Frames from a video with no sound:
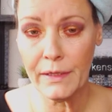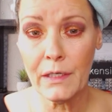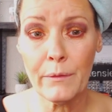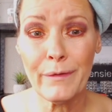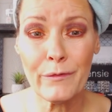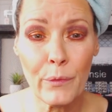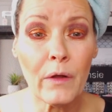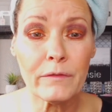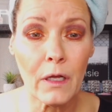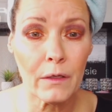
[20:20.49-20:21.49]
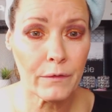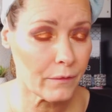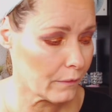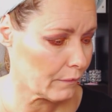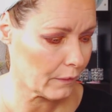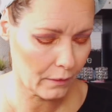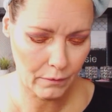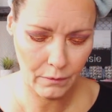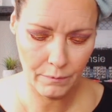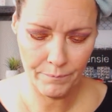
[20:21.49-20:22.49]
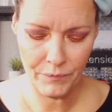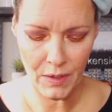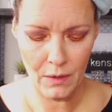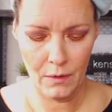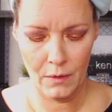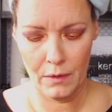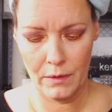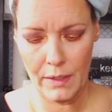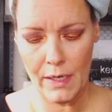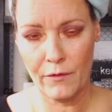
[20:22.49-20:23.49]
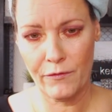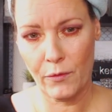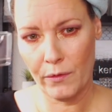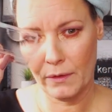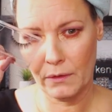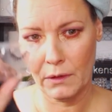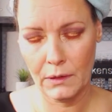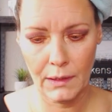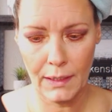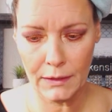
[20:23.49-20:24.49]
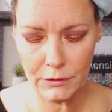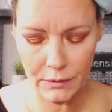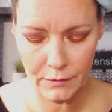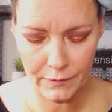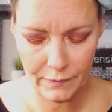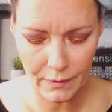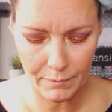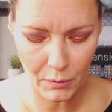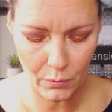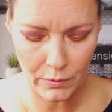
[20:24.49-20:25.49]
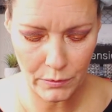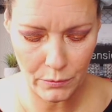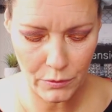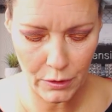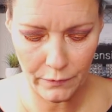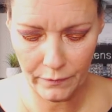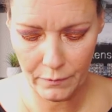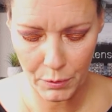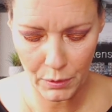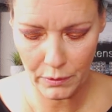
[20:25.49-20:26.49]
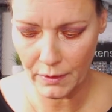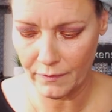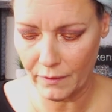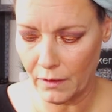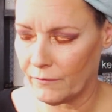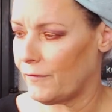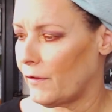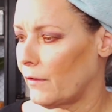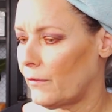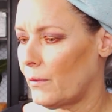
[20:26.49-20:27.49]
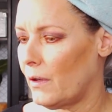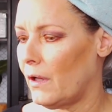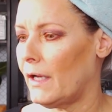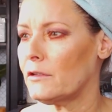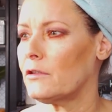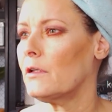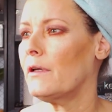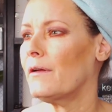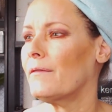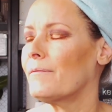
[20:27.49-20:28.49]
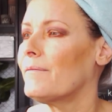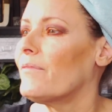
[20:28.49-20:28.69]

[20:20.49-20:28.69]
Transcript: think it was $12 on sale. Now for the Lily lashes, I'm going to just put these on first. Well, actually,